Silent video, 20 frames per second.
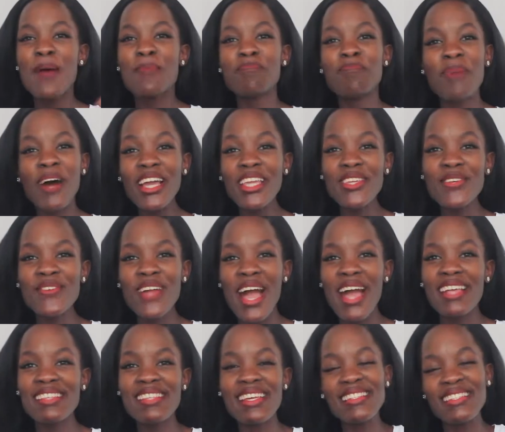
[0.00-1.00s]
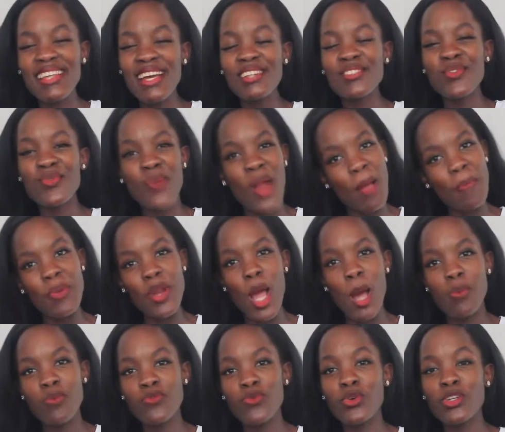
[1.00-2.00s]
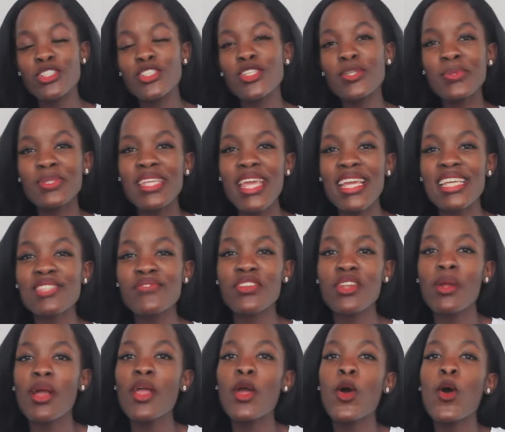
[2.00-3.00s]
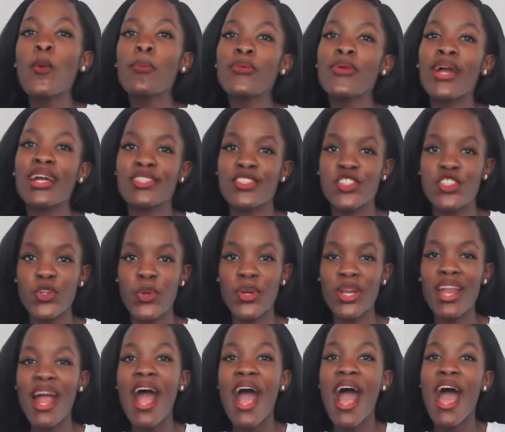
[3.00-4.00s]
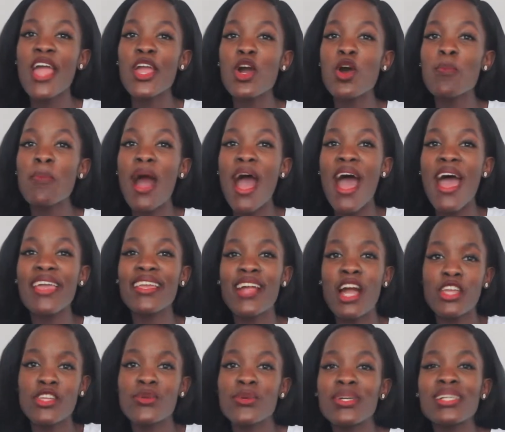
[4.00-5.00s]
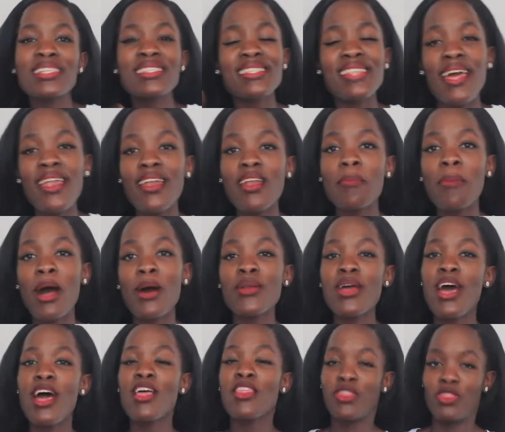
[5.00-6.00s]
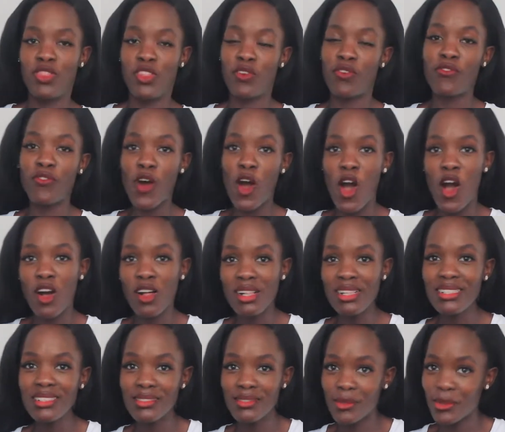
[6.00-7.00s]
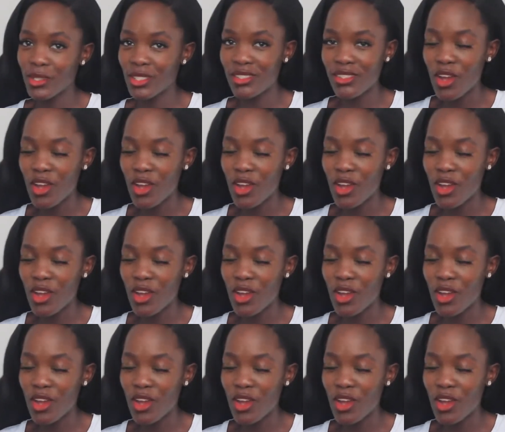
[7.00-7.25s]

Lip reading: But you guys, that does wrap it up for today's video. I hope you guys enjoyed it. I hope I got you excited about the fall.